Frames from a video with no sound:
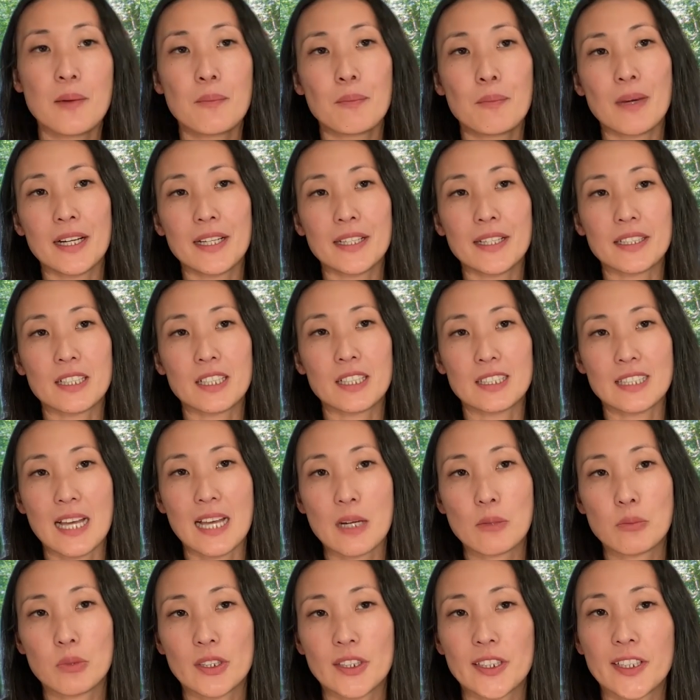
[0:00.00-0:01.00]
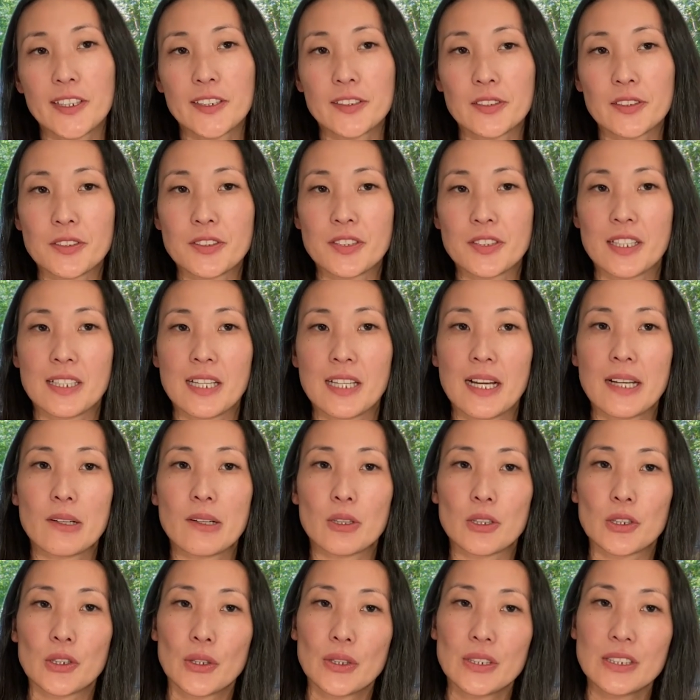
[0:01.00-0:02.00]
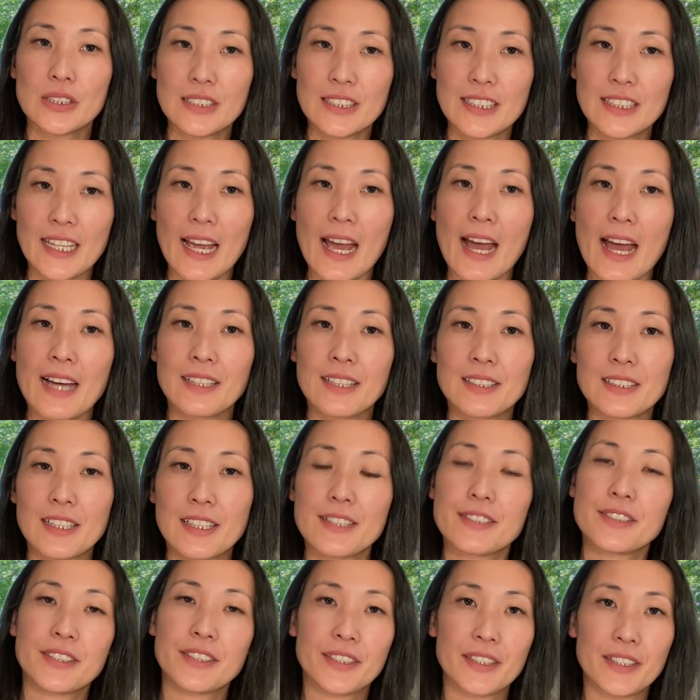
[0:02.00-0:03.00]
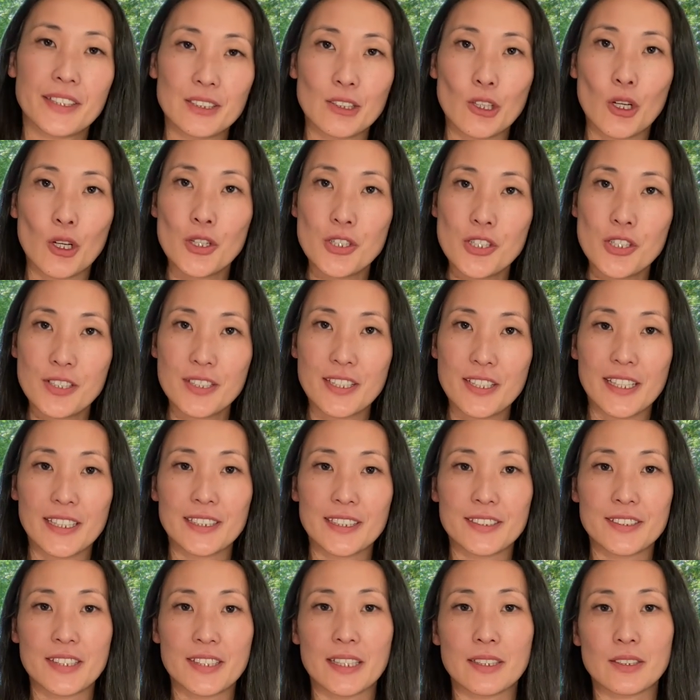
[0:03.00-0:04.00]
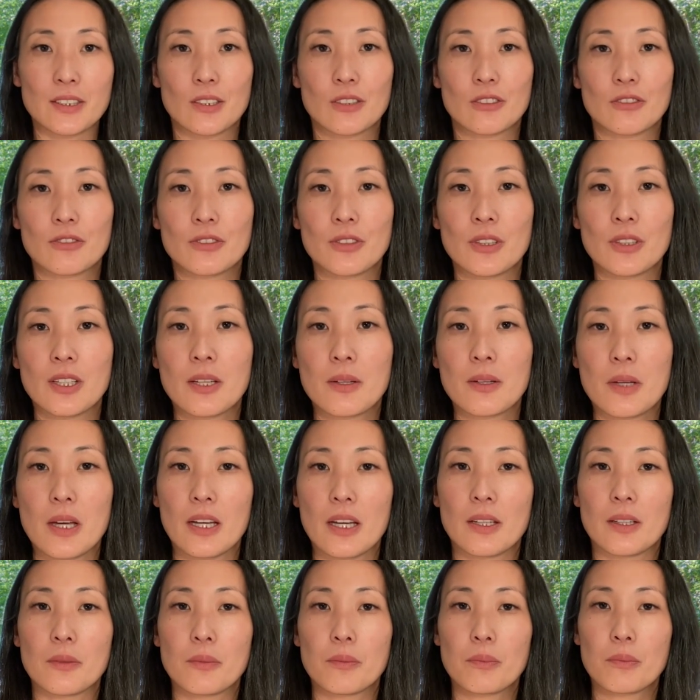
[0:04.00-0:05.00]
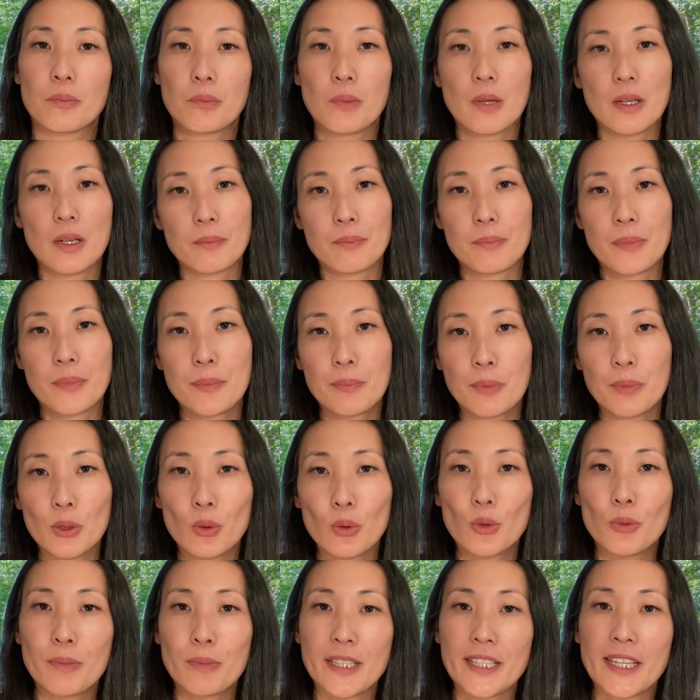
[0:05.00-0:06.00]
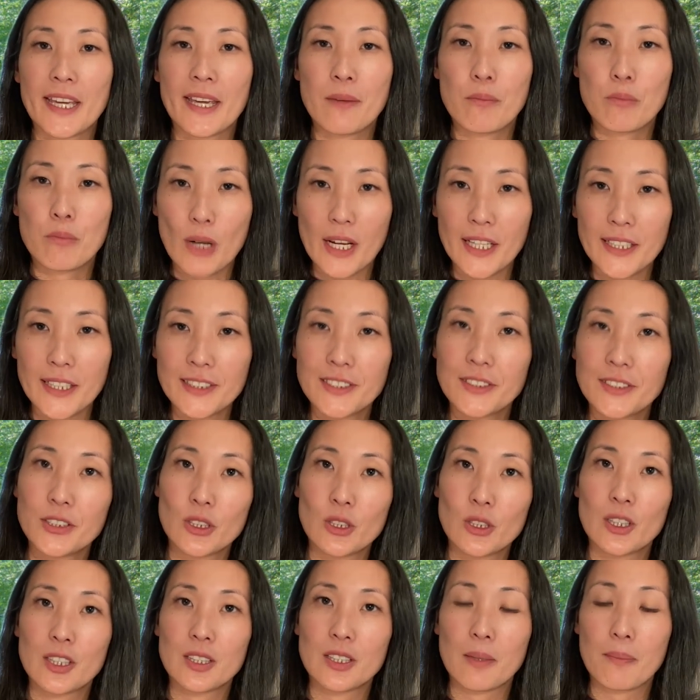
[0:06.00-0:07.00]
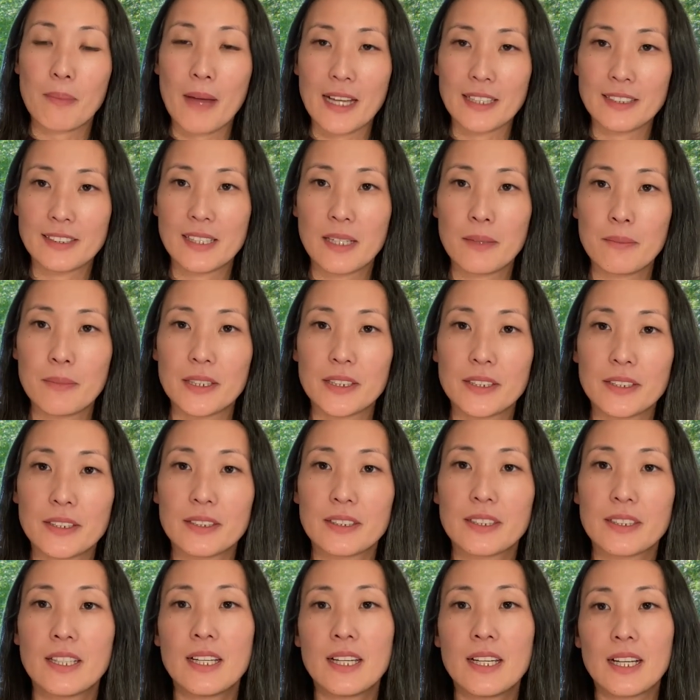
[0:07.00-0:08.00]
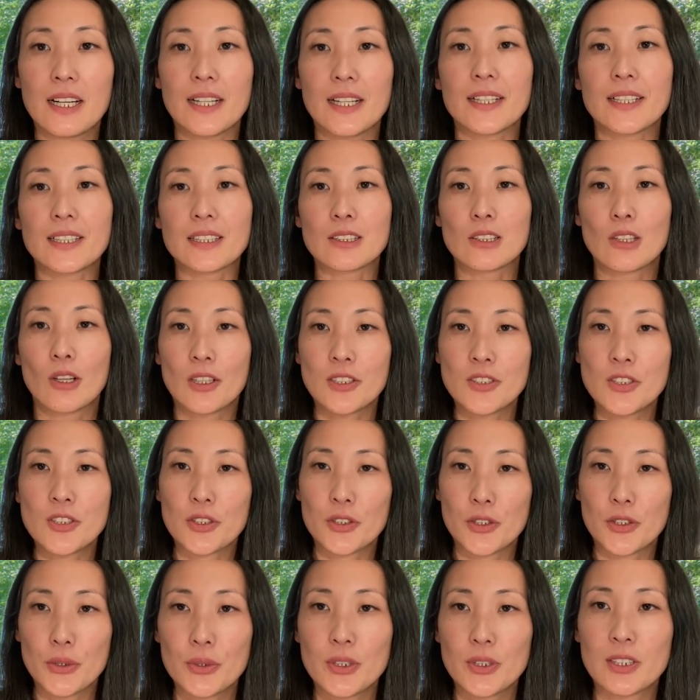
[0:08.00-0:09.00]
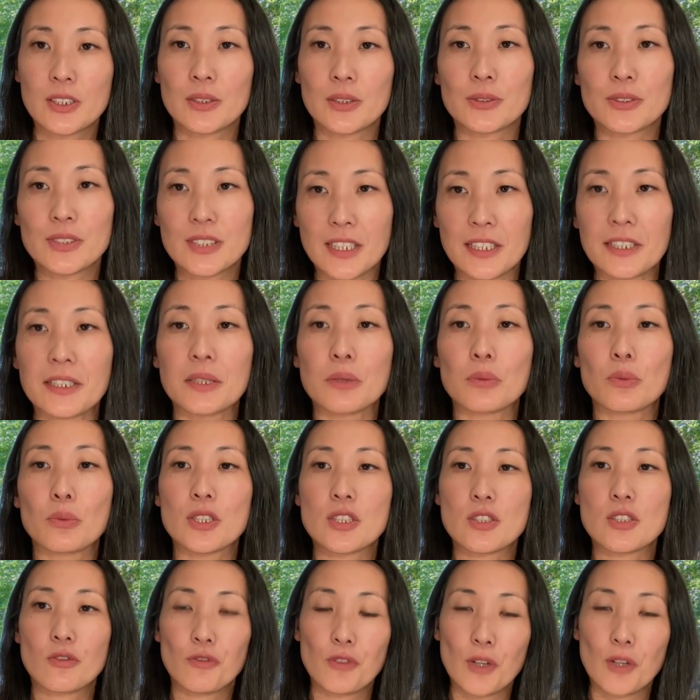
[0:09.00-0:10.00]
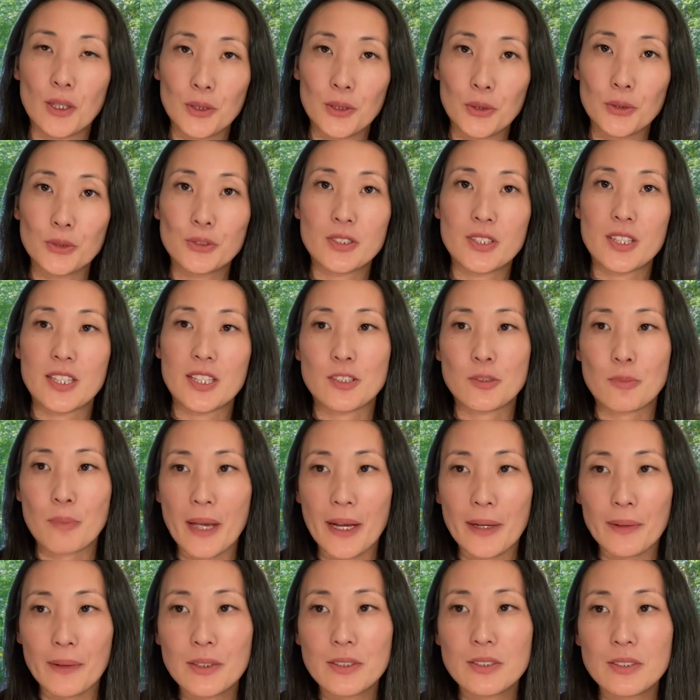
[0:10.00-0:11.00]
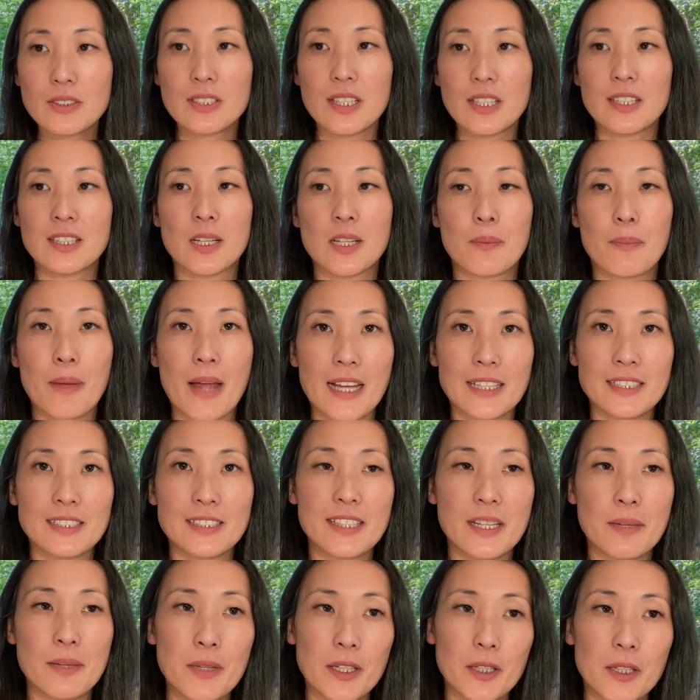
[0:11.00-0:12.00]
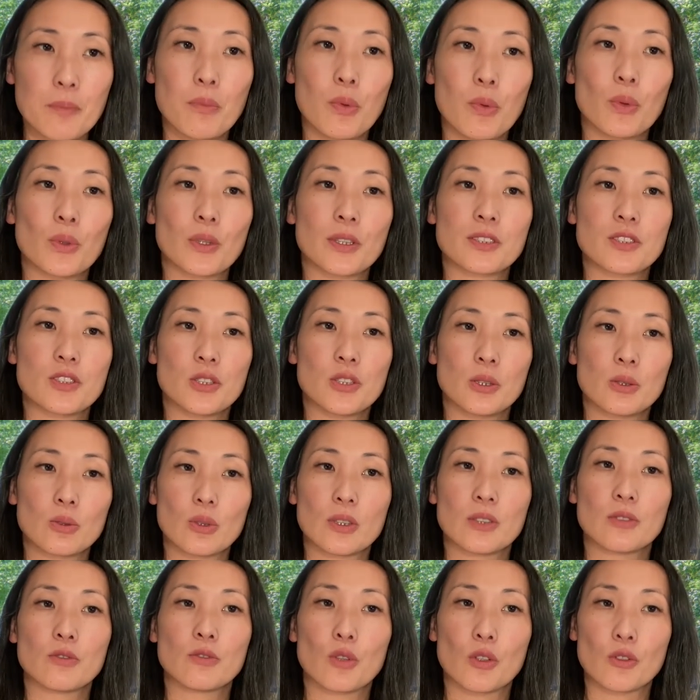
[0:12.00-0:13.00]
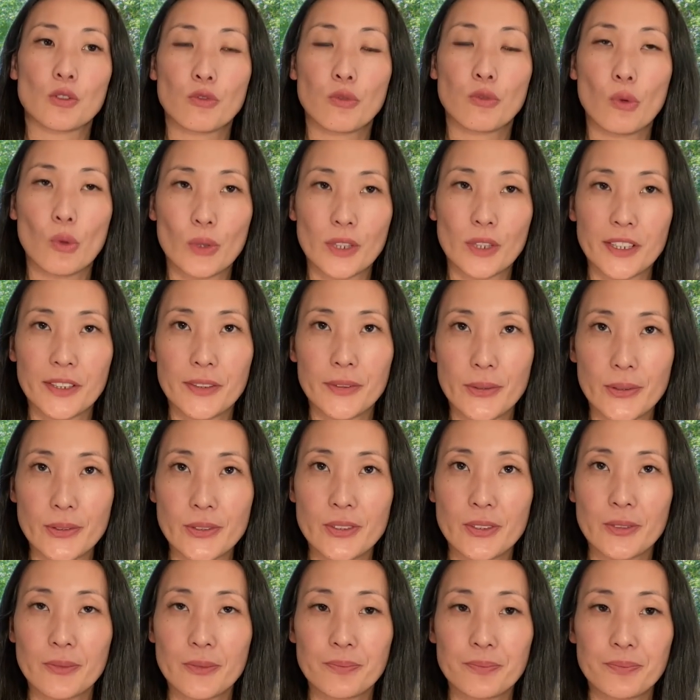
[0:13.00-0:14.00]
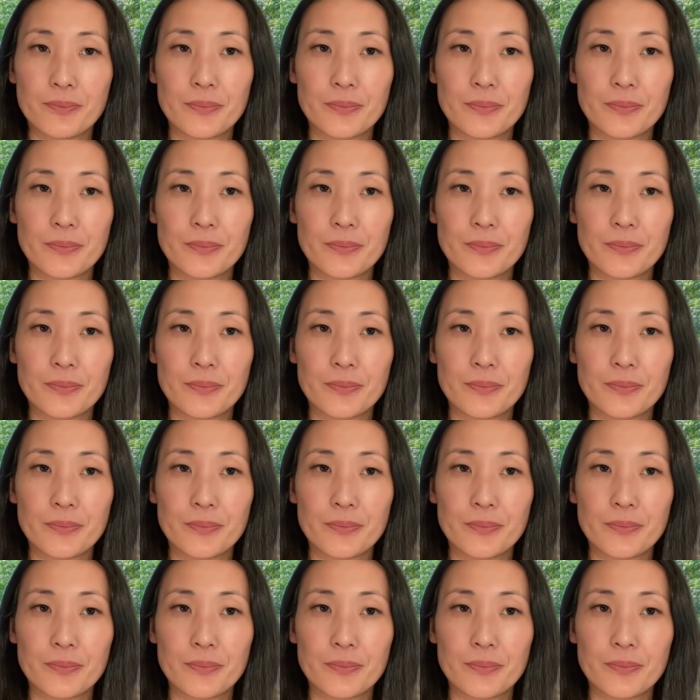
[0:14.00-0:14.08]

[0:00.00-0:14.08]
My collaborators and I are currently analyzing a large data set of people who became pregnant during the pandemic, a longitudinal study which follows these parents and their pandemic-born children for 4 years.